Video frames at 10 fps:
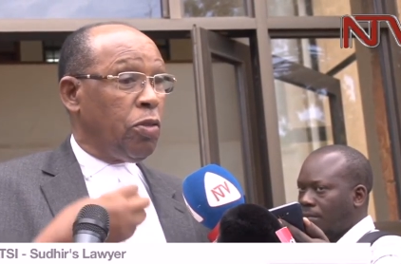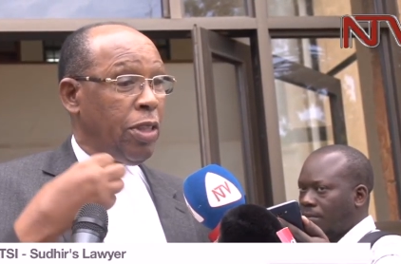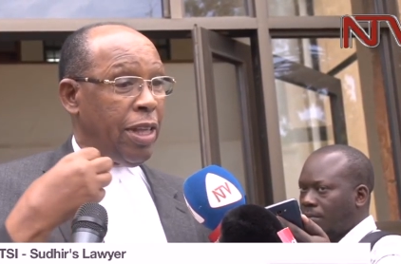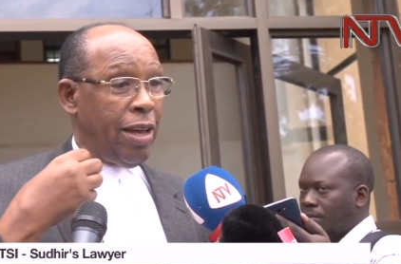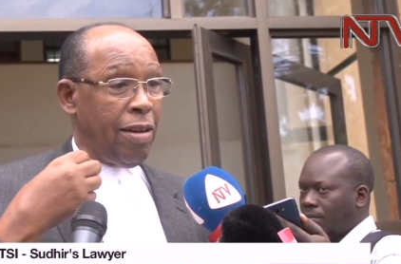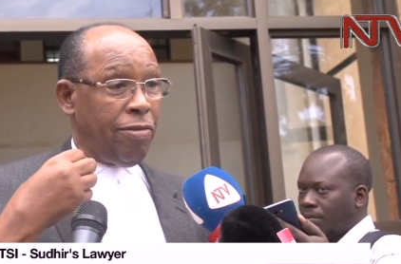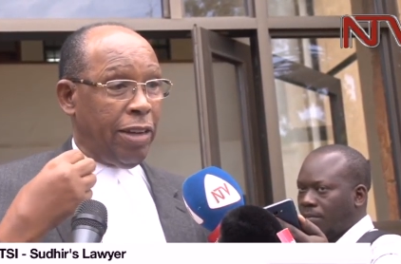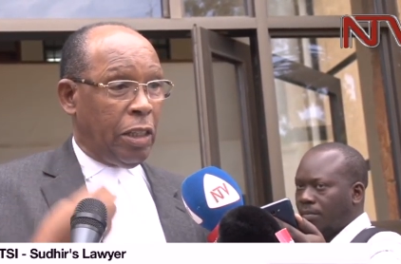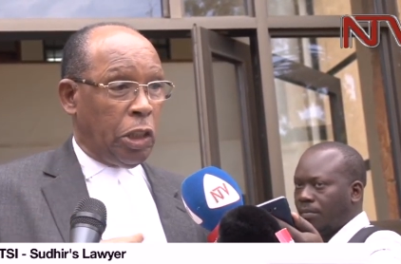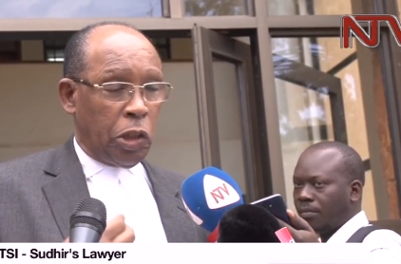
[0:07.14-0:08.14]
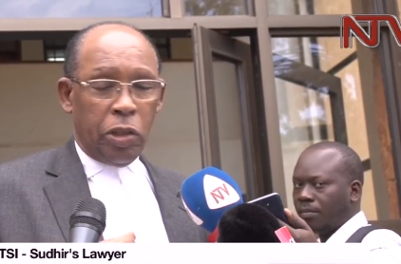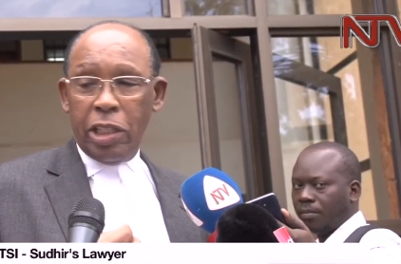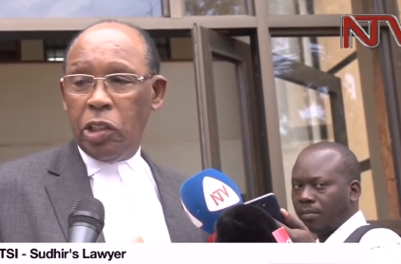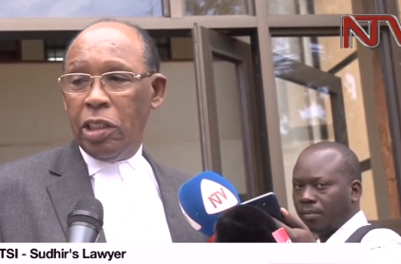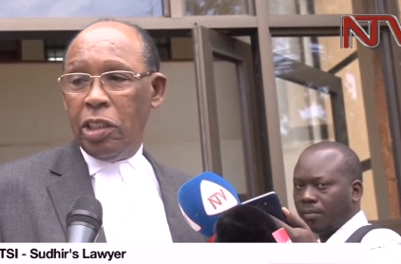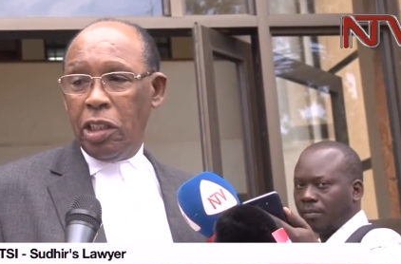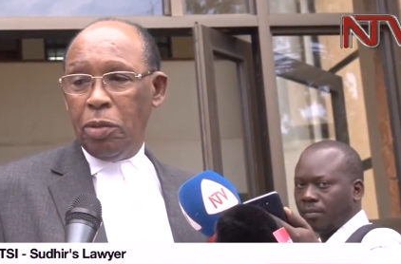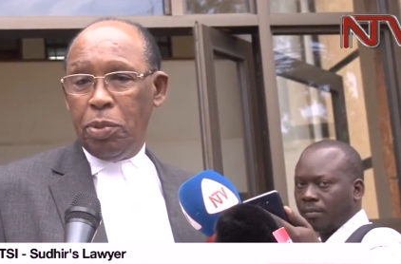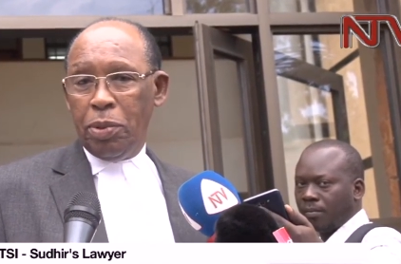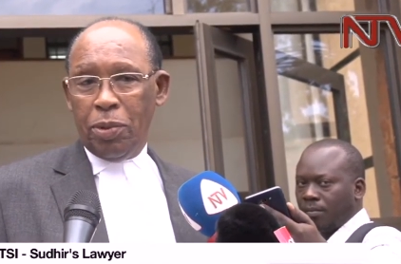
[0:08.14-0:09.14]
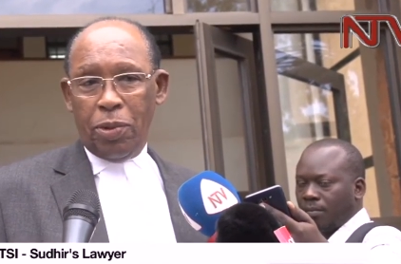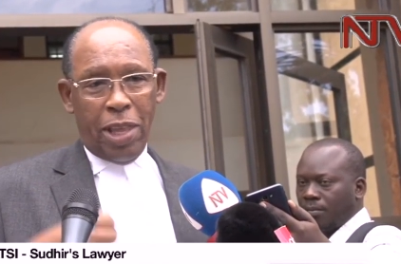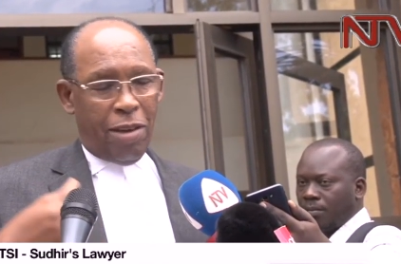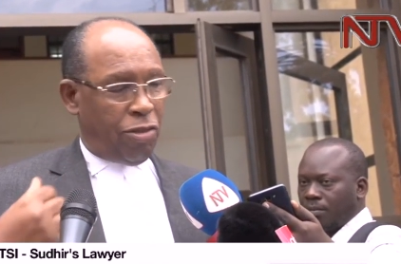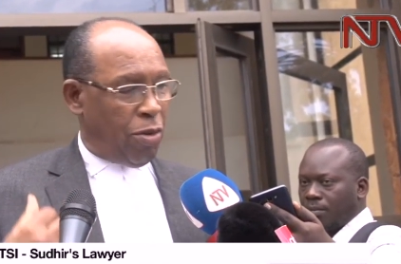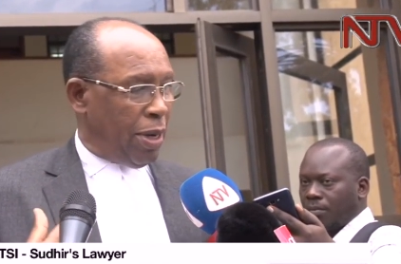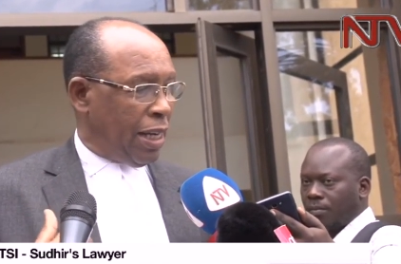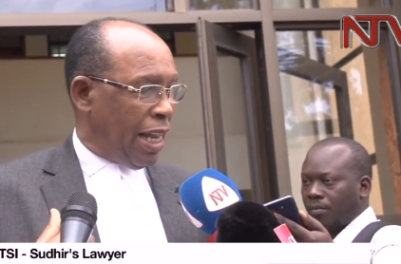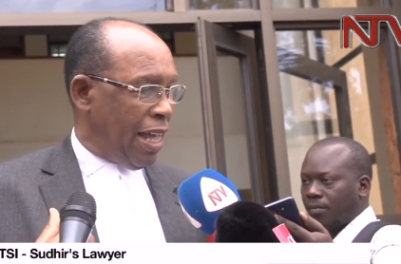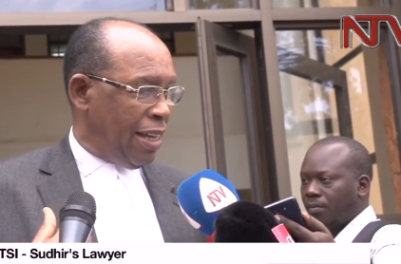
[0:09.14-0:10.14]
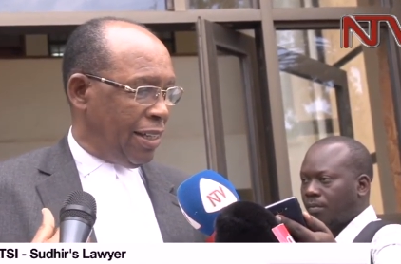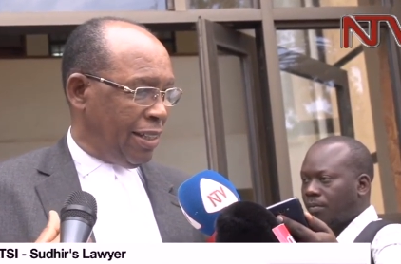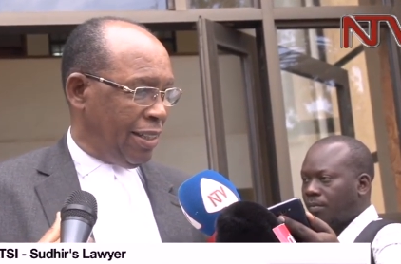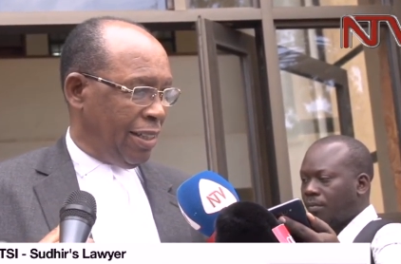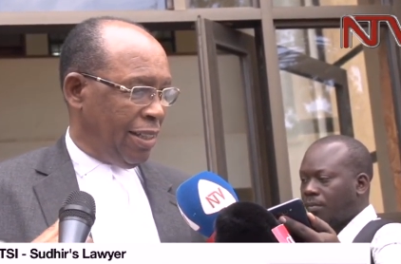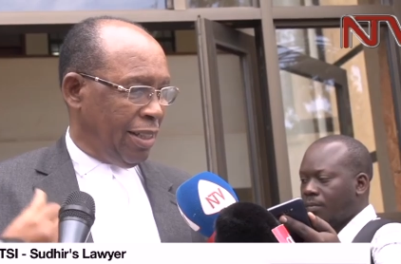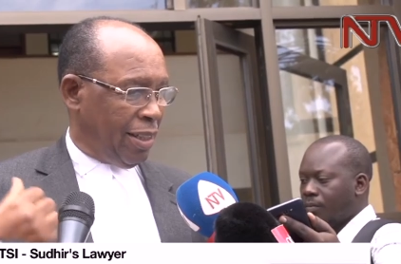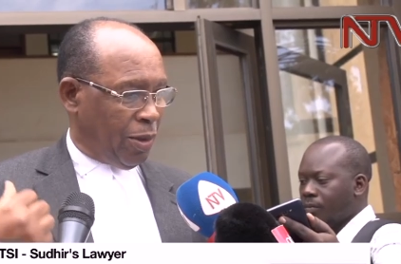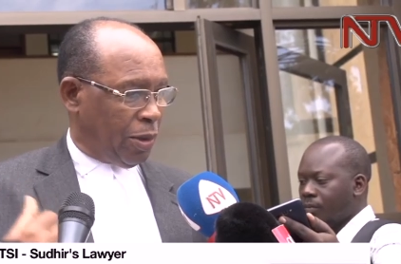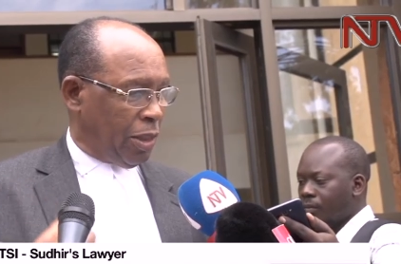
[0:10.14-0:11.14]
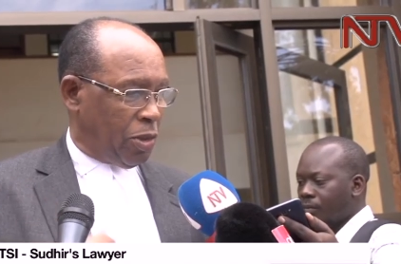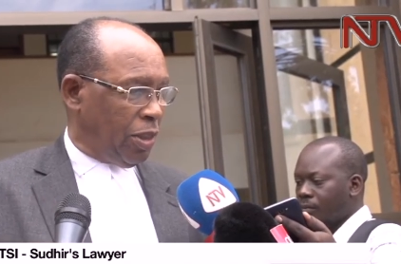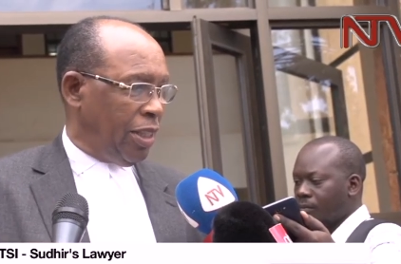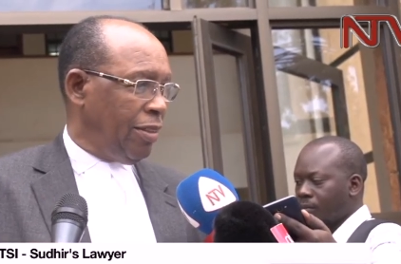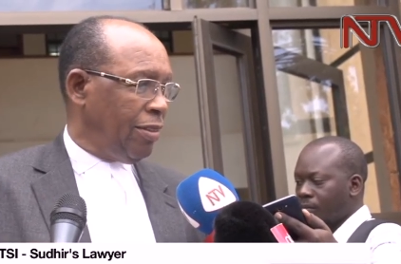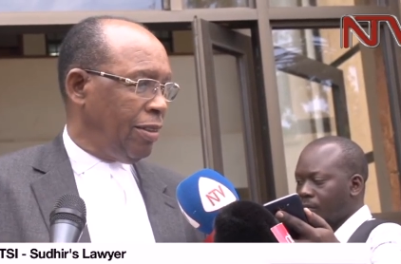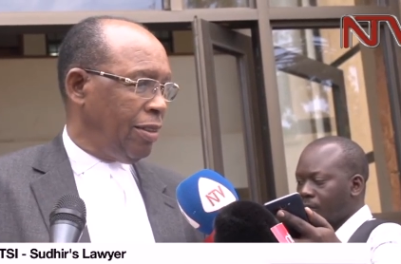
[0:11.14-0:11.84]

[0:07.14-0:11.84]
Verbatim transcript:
Speaker 1: of their fiduciary relationship with their former client, Doctor Sudhir.